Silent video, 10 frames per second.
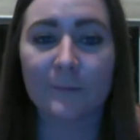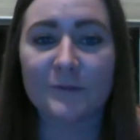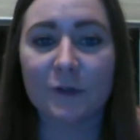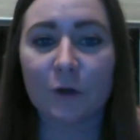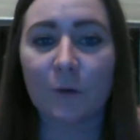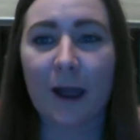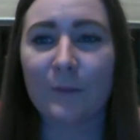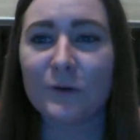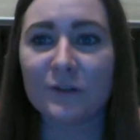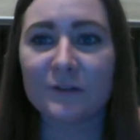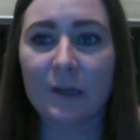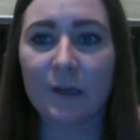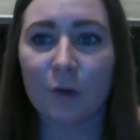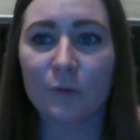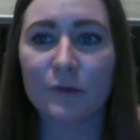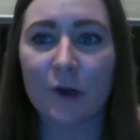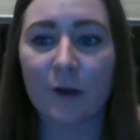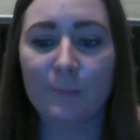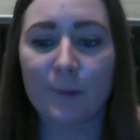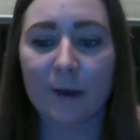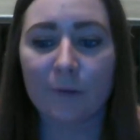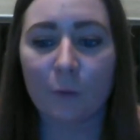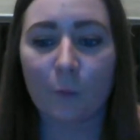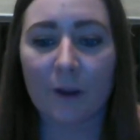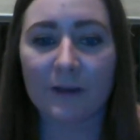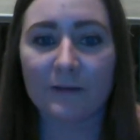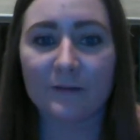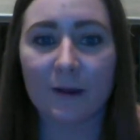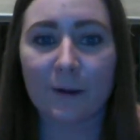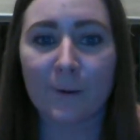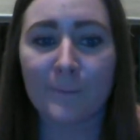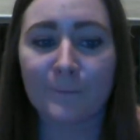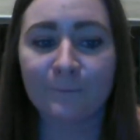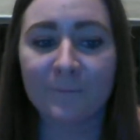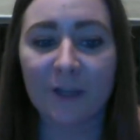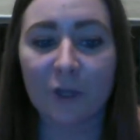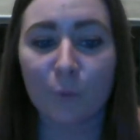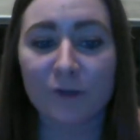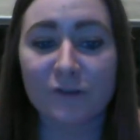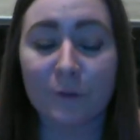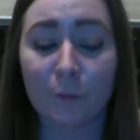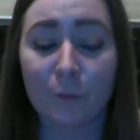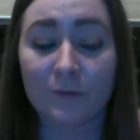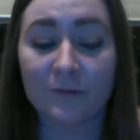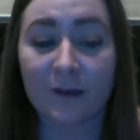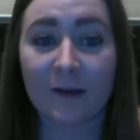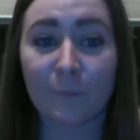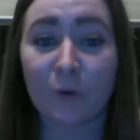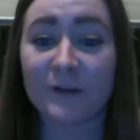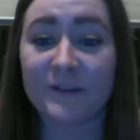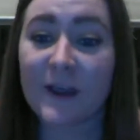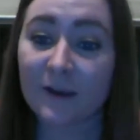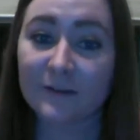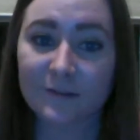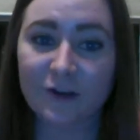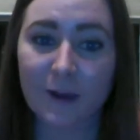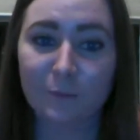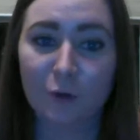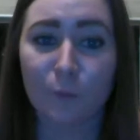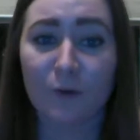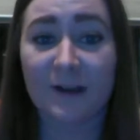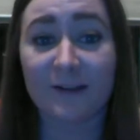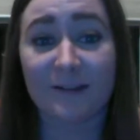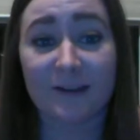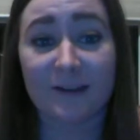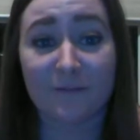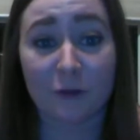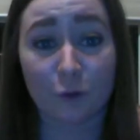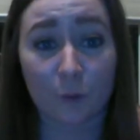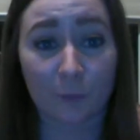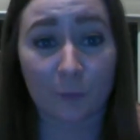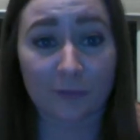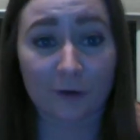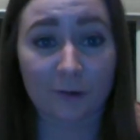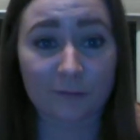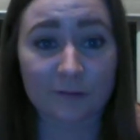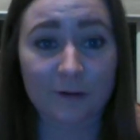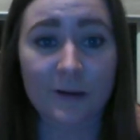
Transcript: So I would just talk about the ways in which sub rosa protects the chapter and protects individual brothers.